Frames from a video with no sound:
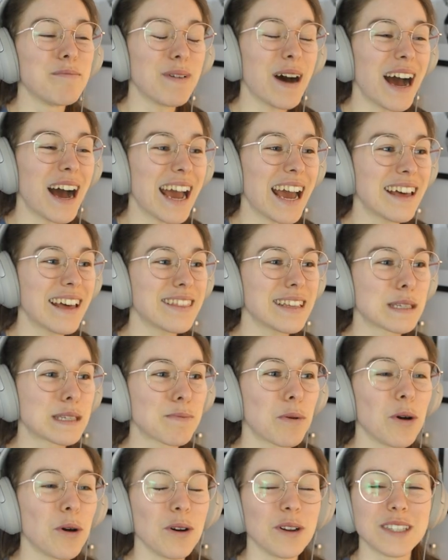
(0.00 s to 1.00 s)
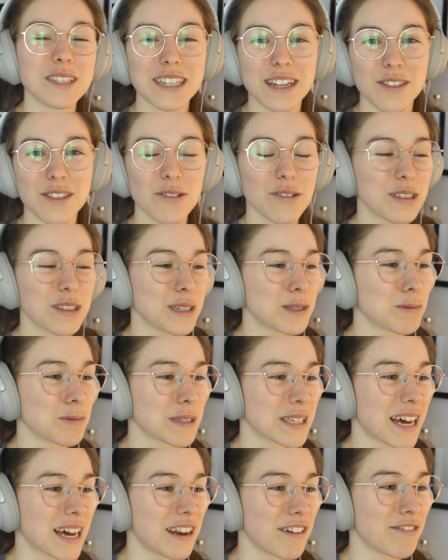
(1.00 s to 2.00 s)
But I had this paused and thought this
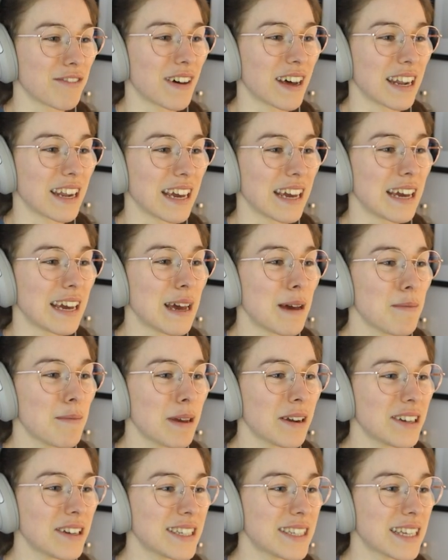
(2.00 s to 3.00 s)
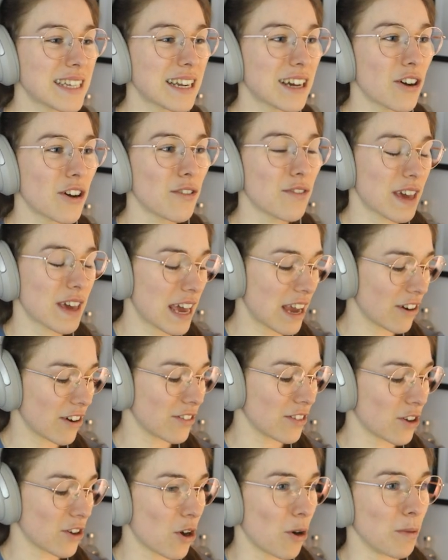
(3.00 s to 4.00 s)
was kind of funny. Mary's sitting over
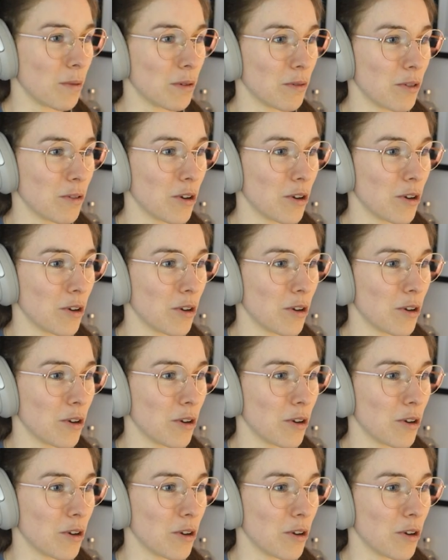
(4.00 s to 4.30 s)
here in the common